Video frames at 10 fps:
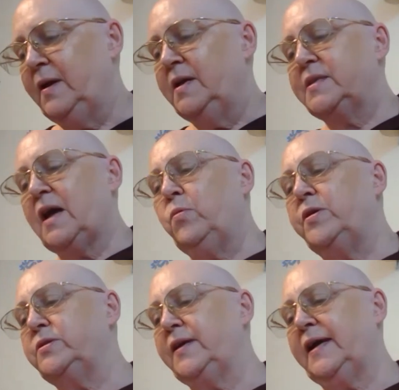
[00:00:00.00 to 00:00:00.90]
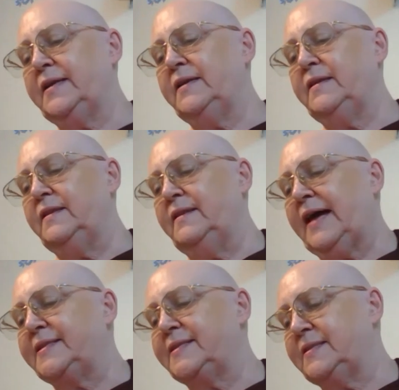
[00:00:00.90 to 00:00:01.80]
So I want to get in,
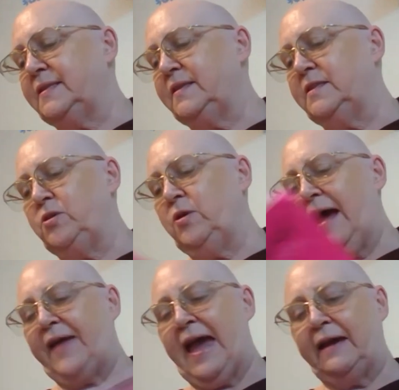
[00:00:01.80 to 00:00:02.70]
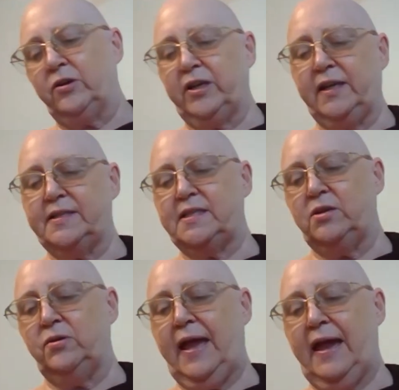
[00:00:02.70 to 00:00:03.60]
that's, you have aggregates,
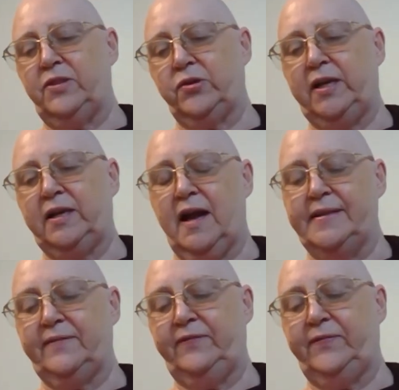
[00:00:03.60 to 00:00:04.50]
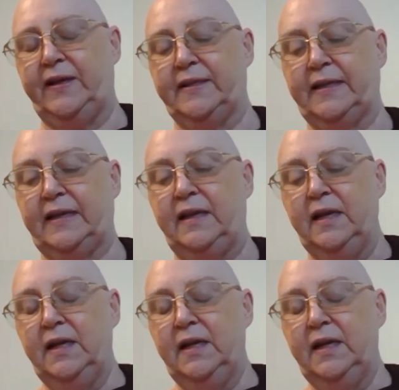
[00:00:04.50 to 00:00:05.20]
you have three kinds of feeling.